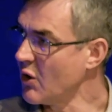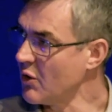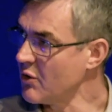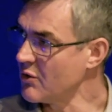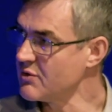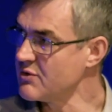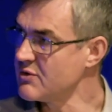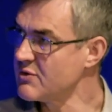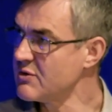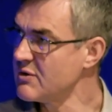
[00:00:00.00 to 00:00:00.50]

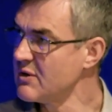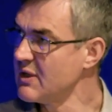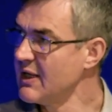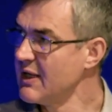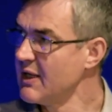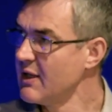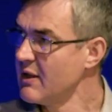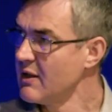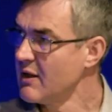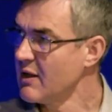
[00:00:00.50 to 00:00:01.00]
gods,
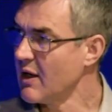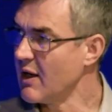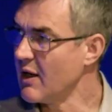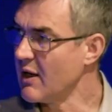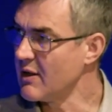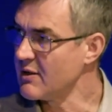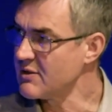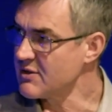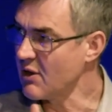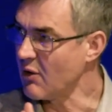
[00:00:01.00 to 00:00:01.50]

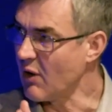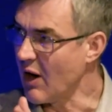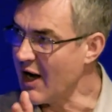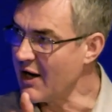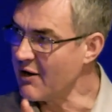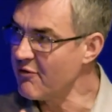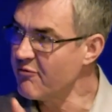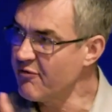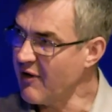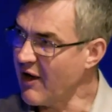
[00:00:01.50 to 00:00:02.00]
so
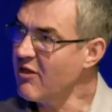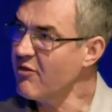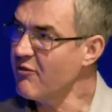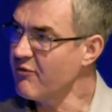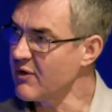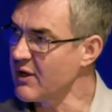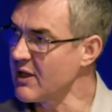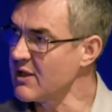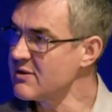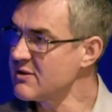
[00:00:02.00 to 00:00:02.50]

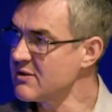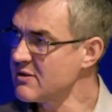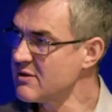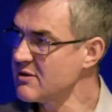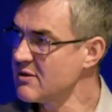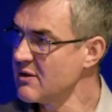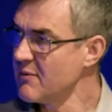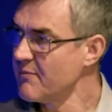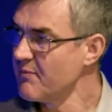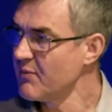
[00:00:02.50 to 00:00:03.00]
unfaithfulness
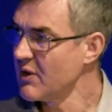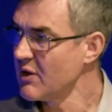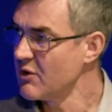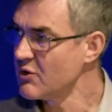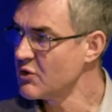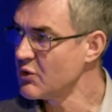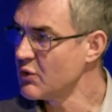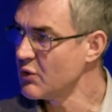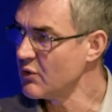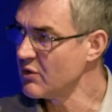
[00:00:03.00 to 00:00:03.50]

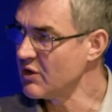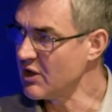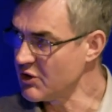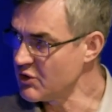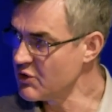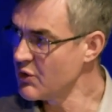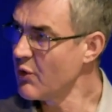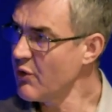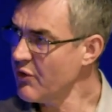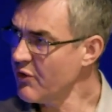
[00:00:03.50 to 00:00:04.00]
to the
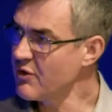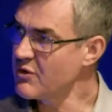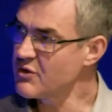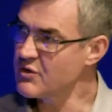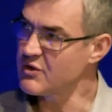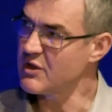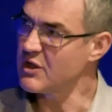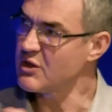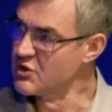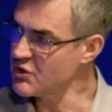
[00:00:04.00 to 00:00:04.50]
truth,
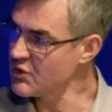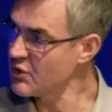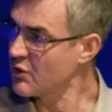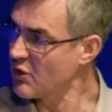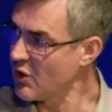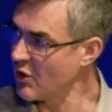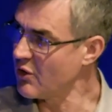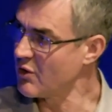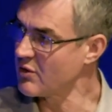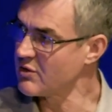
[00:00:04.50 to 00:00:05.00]
to the true
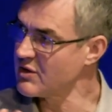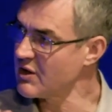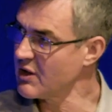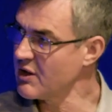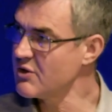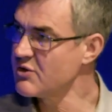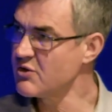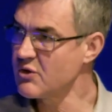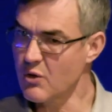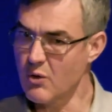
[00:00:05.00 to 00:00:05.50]
God,
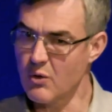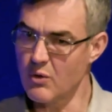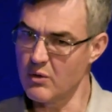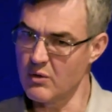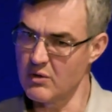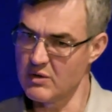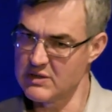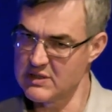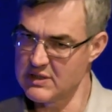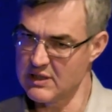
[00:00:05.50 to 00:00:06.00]
is
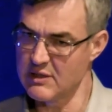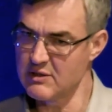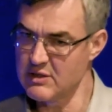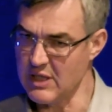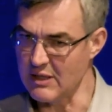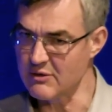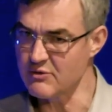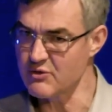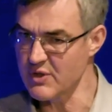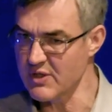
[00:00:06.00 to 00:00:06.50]
called
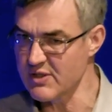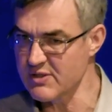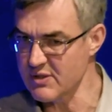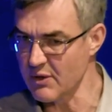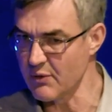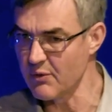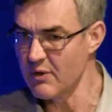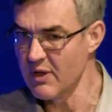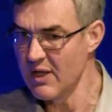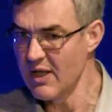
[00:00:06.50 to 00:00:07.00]
adultery.
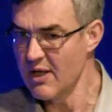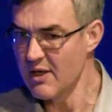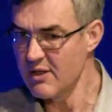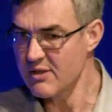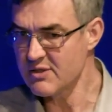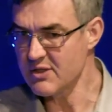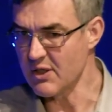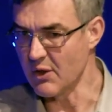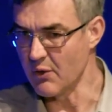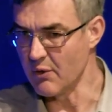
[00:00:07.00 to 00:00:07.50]
So
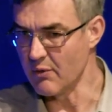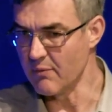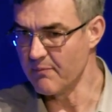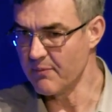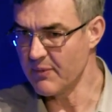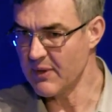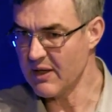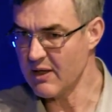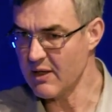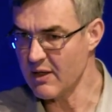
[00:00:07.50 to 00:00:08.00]

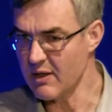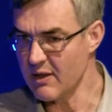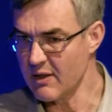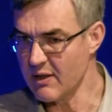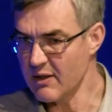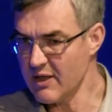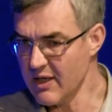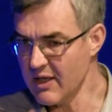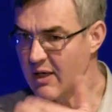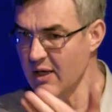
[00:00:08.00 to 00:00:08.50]

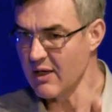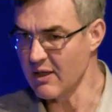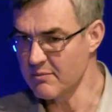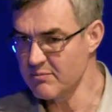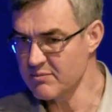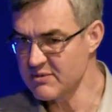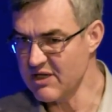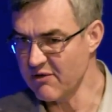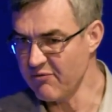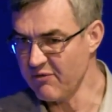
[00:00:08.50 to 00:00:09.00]
here,
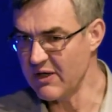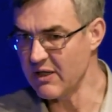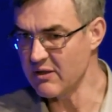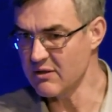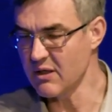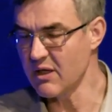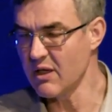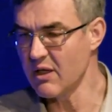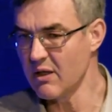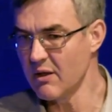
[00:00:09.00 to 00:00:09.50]

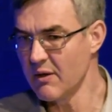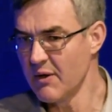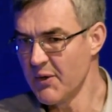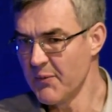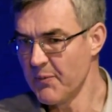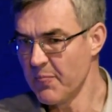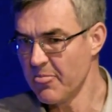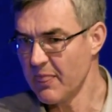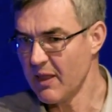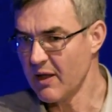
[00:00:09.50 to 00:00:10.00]
definitely,
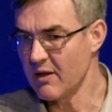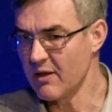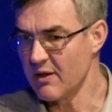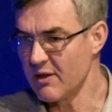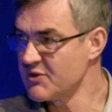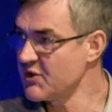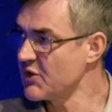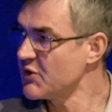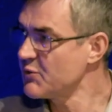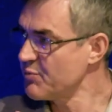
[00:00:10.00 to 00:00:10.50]

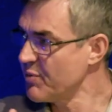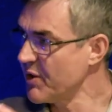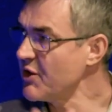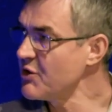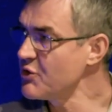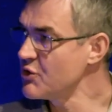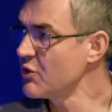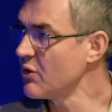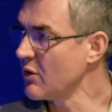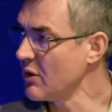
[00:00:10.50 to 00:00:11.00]
it's a
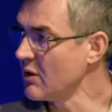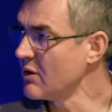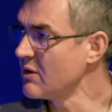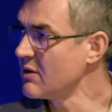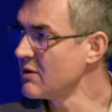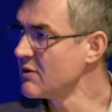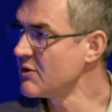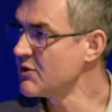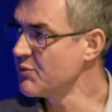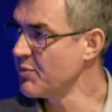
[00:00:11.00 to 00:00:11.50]

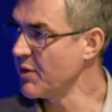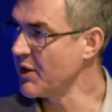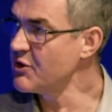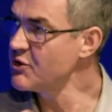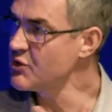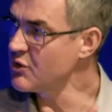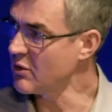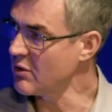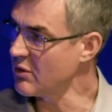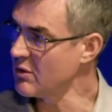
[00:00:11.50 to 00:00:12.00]

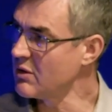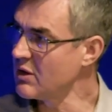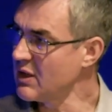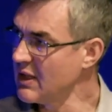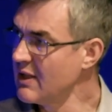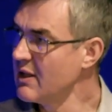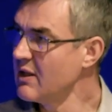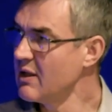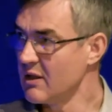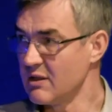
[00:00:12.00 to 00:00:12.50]
spiritual
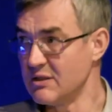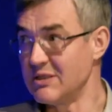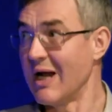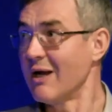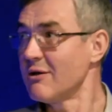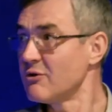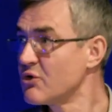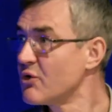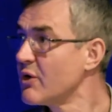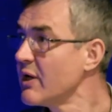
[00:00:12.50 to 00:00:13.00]

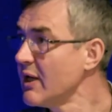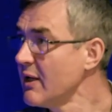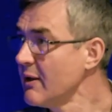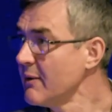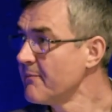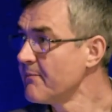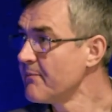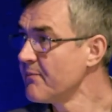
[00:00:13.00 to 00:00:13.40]
adultery.